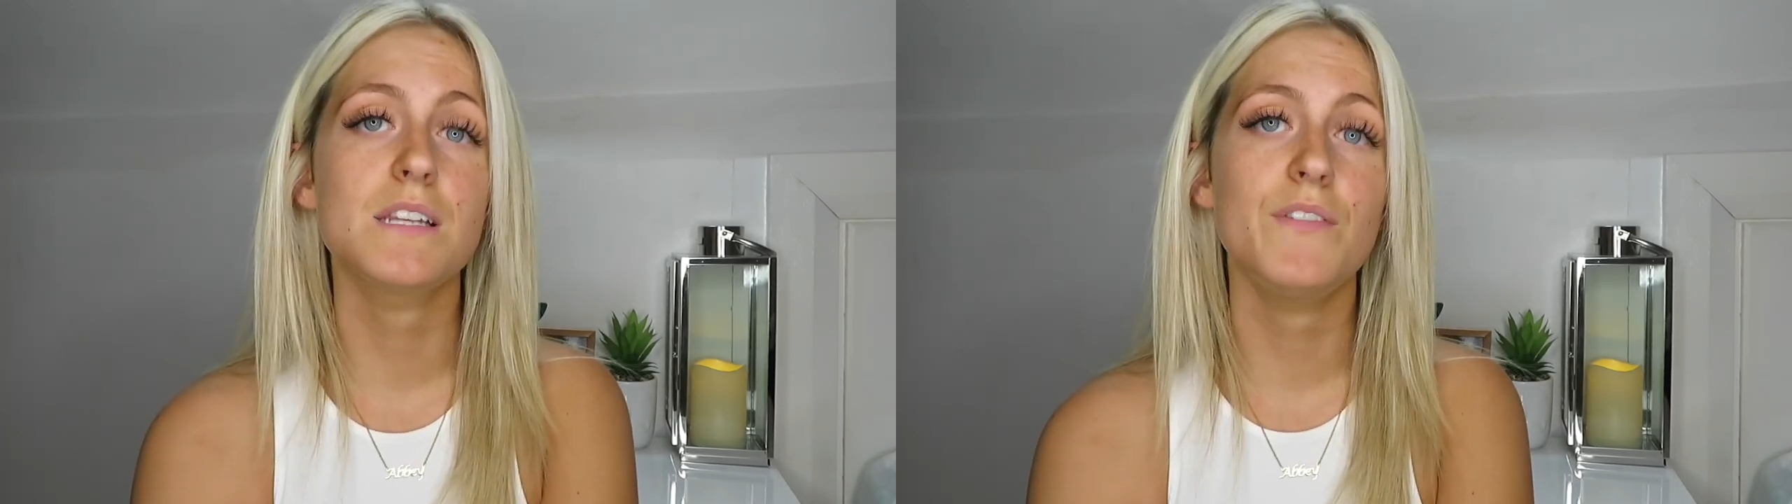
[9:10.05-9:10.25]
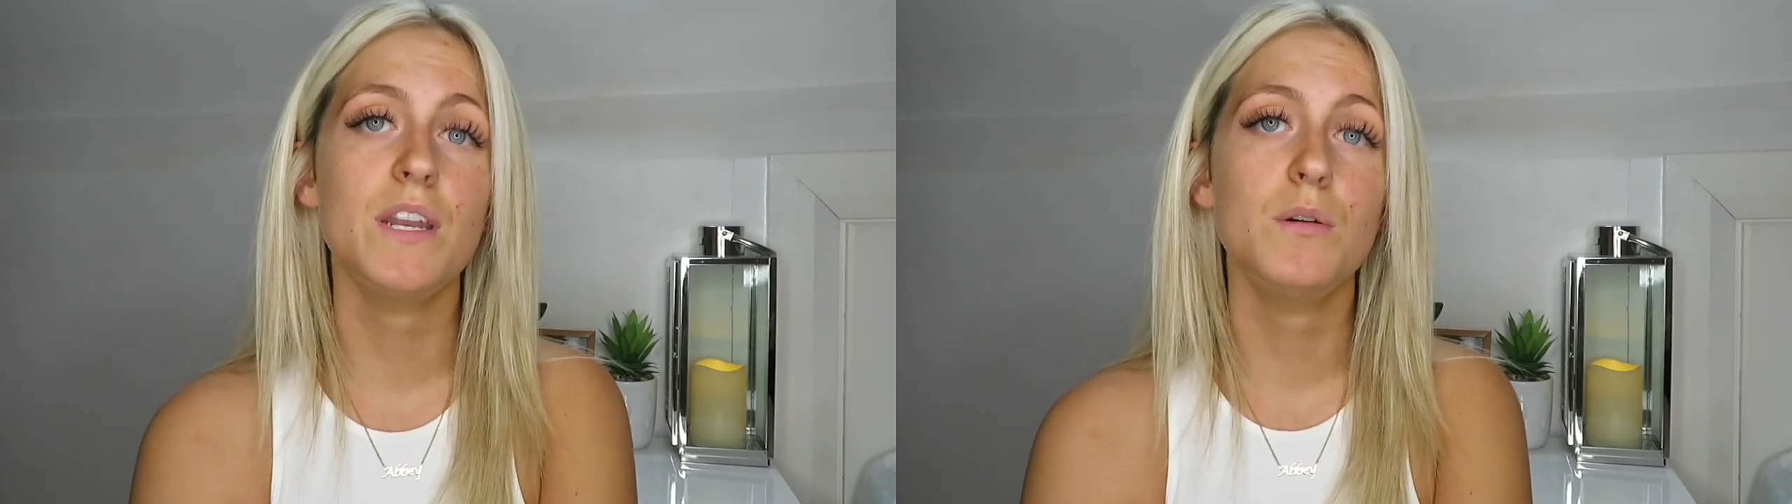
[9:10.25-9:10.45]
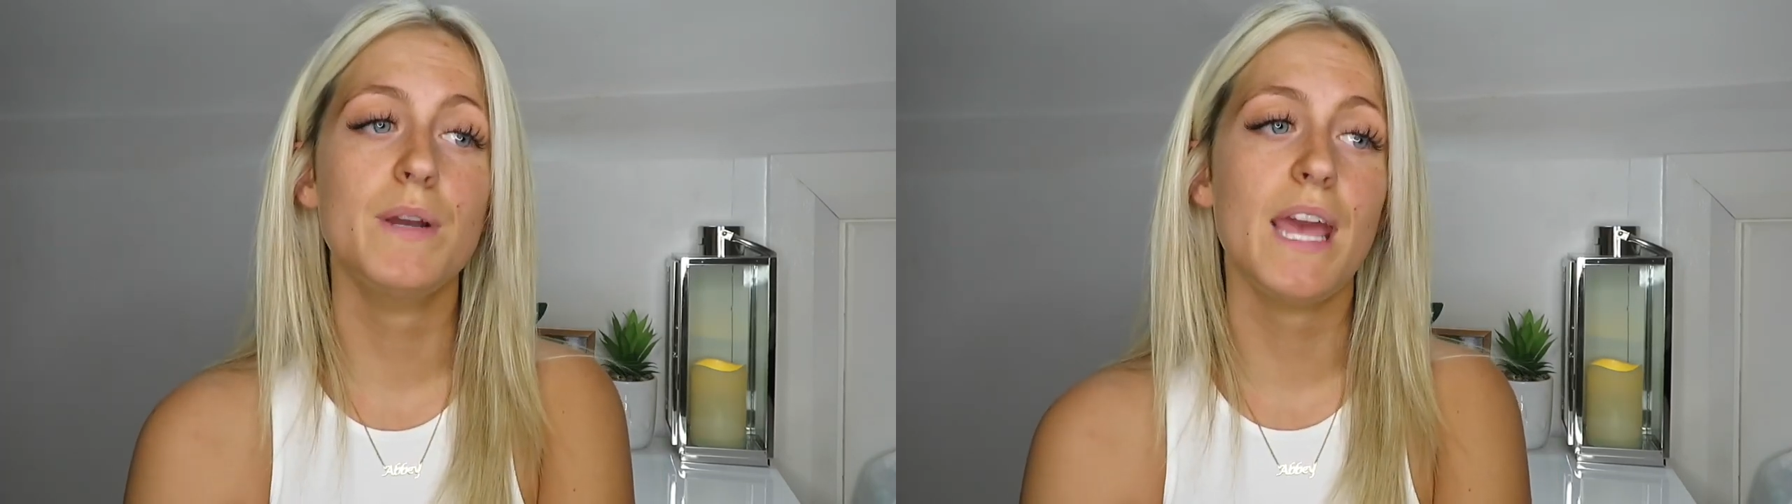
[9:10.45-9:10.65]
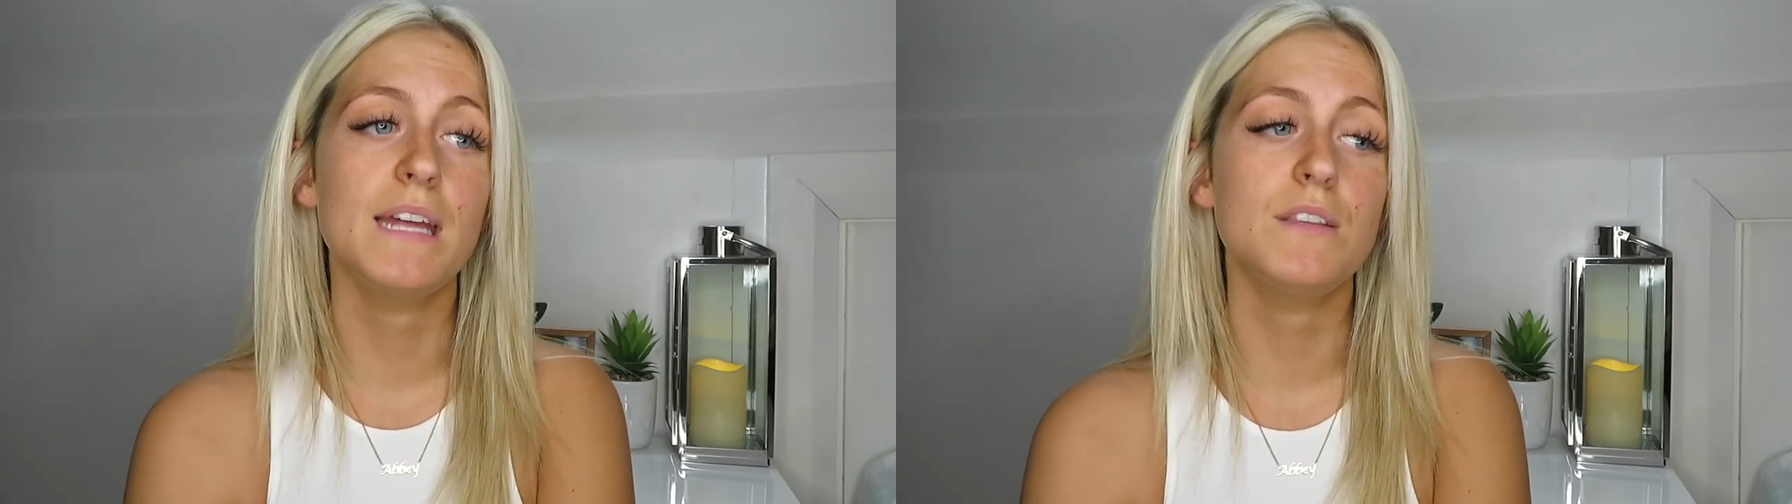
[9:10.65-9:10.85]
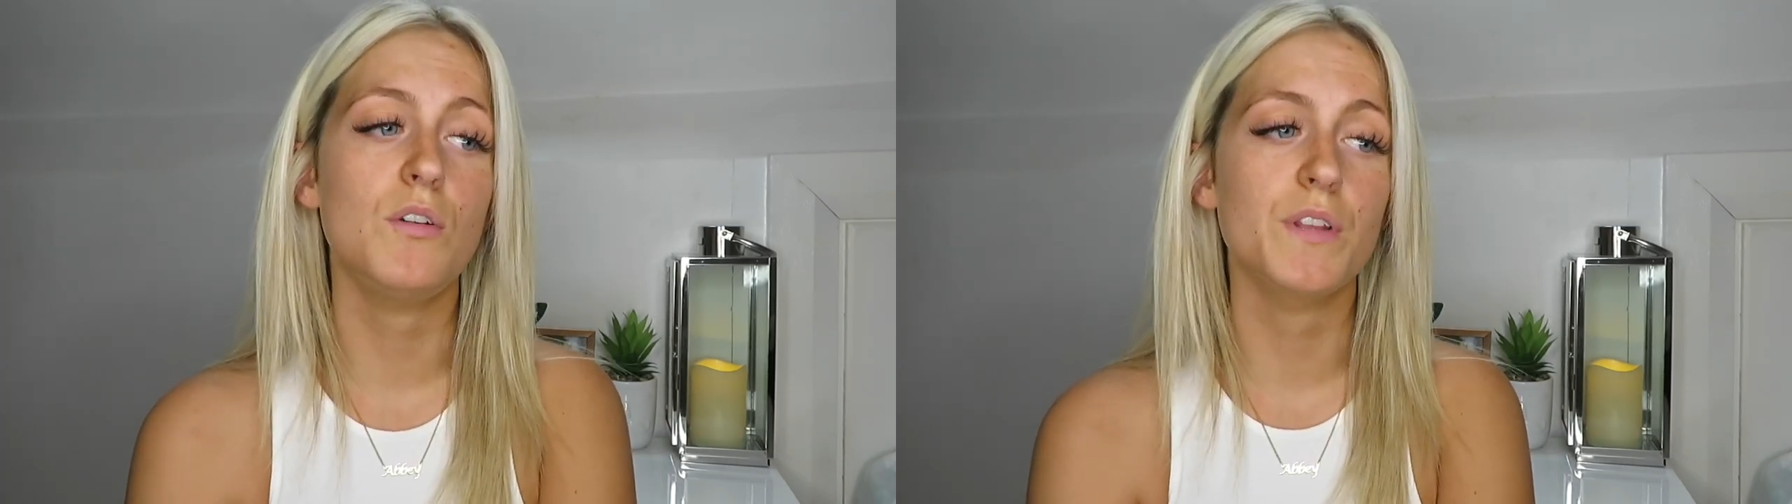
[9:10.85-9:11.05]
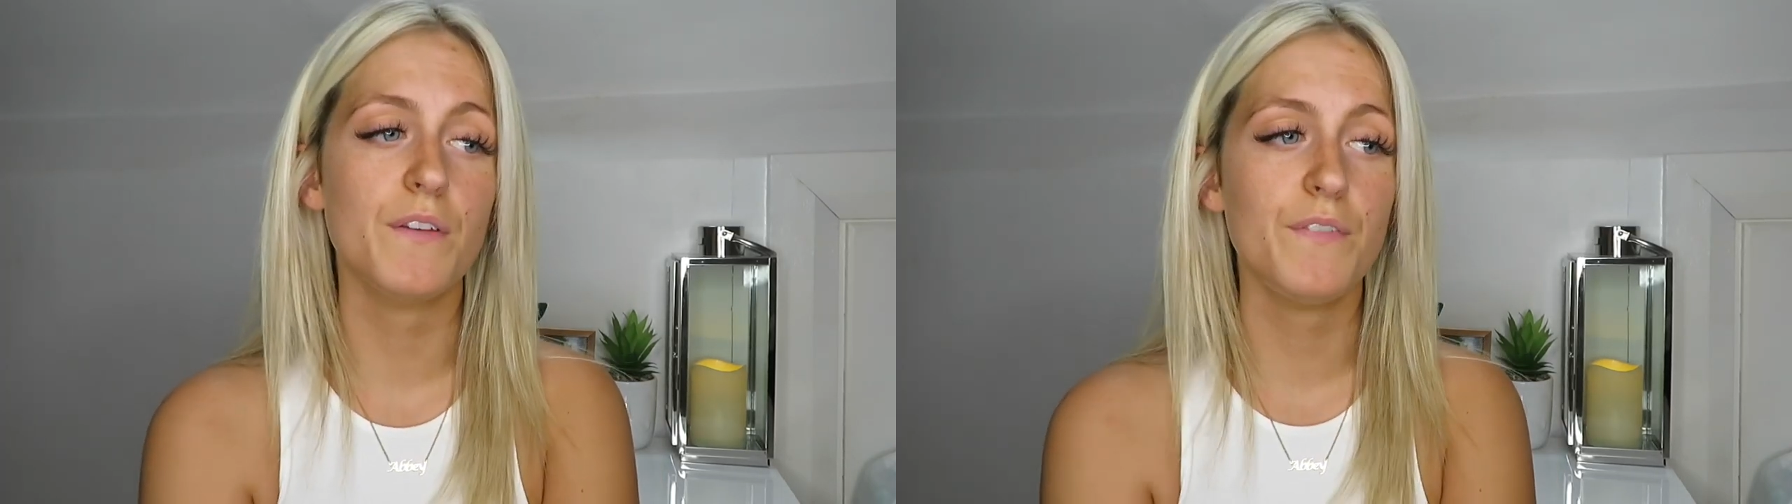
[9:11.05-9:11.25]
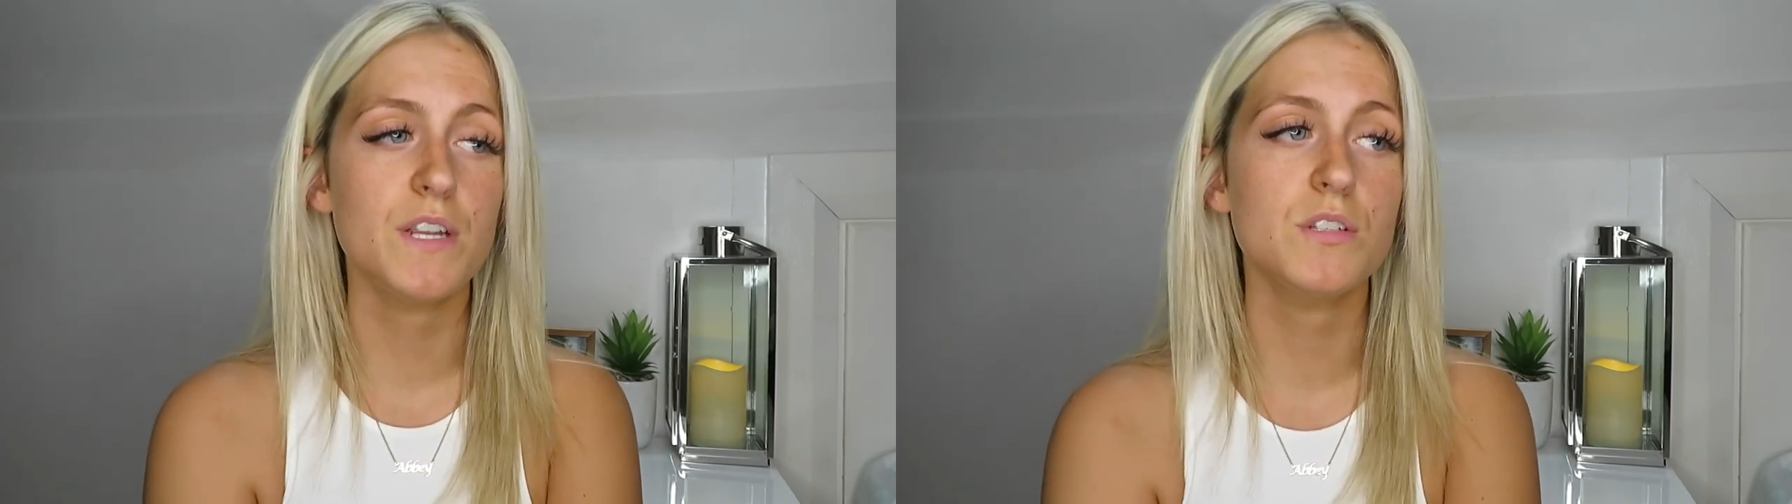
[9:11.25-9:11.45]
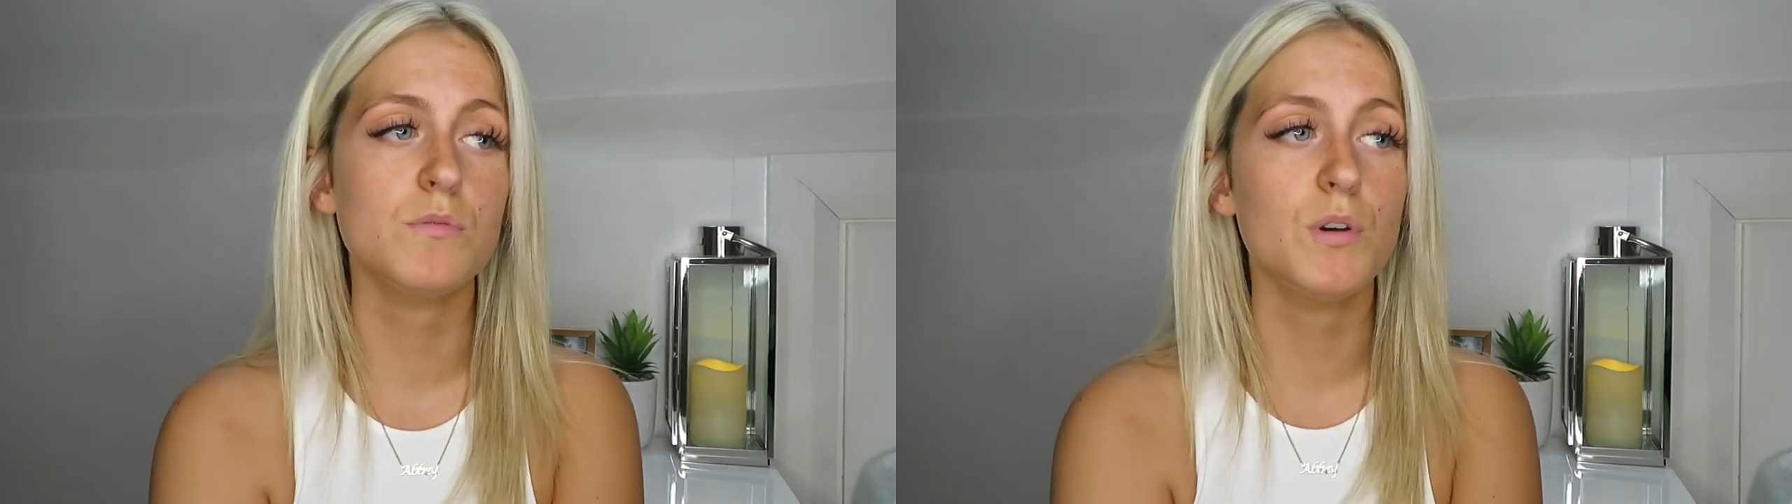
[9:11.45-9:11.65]
video again, on the
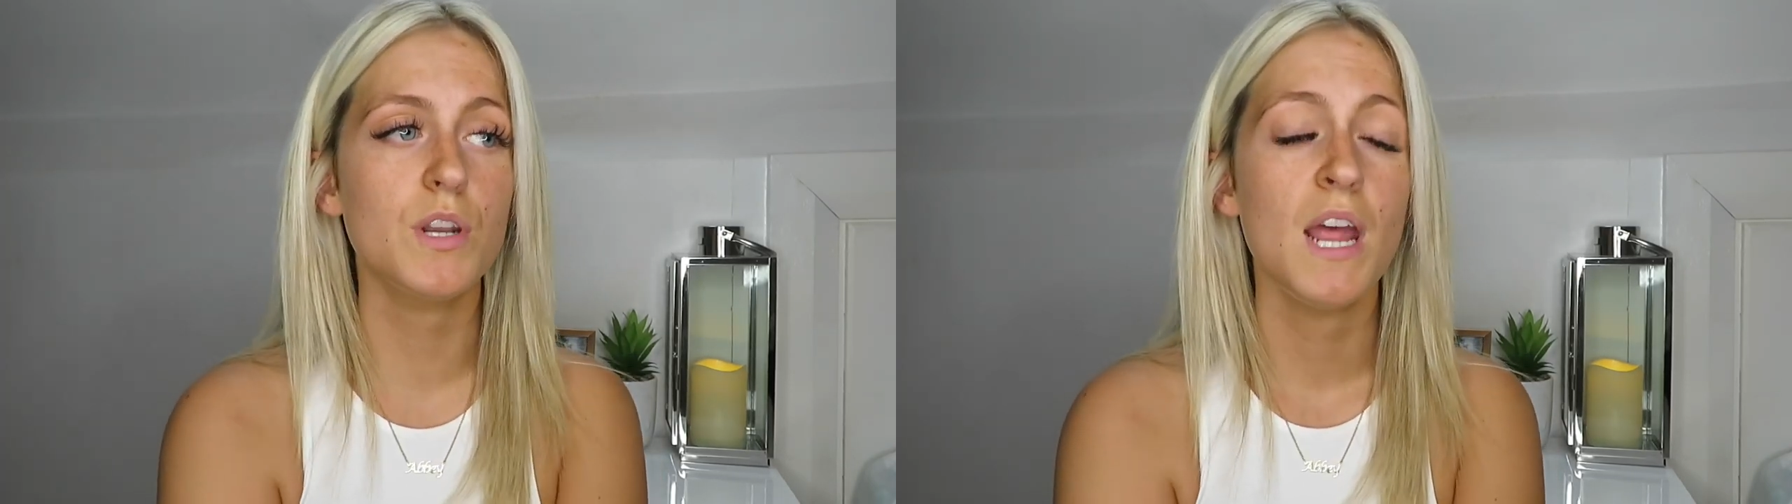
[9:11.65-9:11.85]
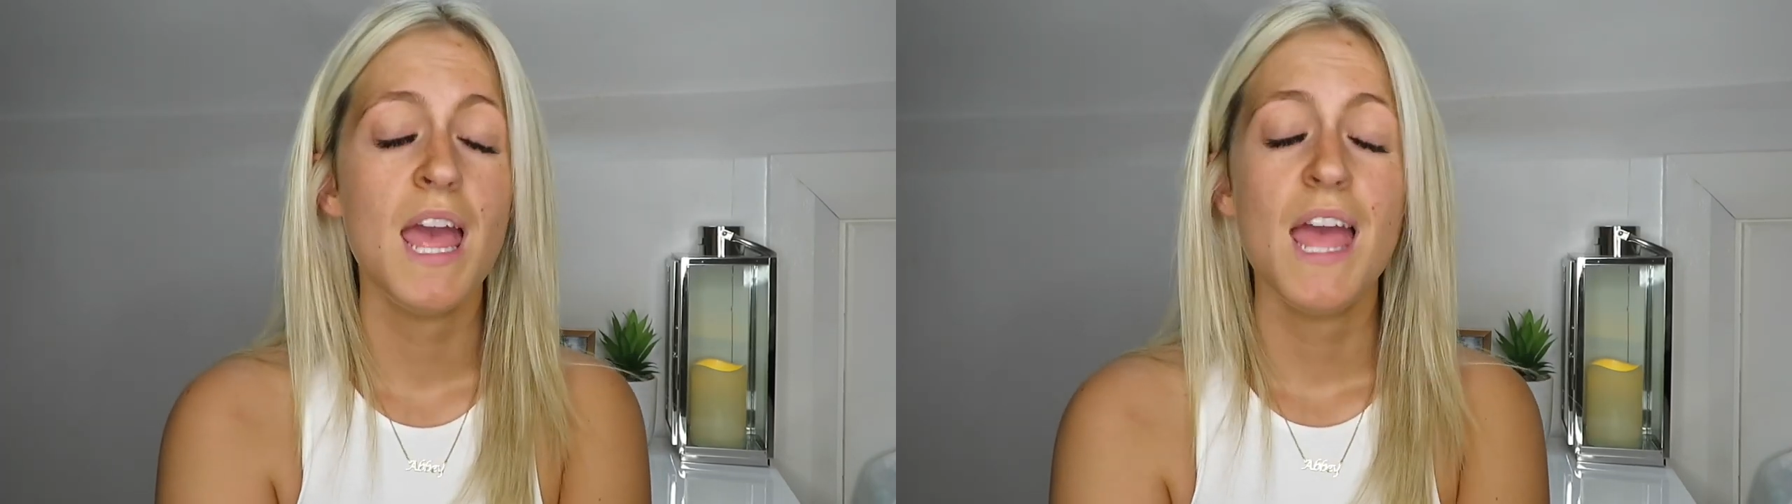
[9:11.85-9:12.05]
confessions one.